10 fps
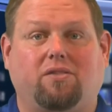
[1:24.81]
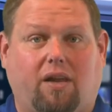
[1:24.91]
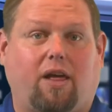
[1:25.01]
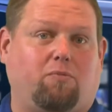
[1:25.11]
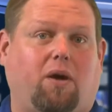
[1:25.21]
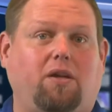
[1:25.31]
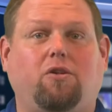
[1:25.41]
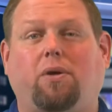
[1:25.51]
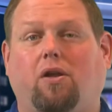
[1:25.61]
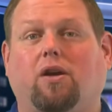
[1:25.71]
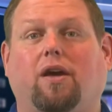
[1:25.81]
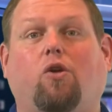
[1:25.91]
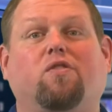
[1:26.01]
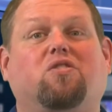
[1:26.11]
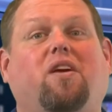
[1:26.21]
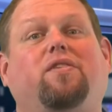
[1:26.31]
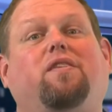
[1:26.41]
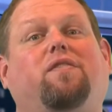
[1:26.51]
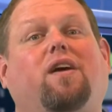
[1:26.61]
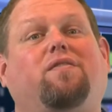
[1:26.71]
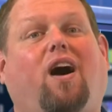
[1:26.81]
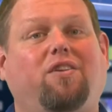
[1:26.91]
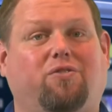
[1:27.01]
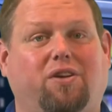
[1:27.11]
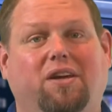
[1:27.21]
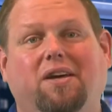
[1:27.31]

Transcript: In today's money, you'd be looking at over 7,500. dollars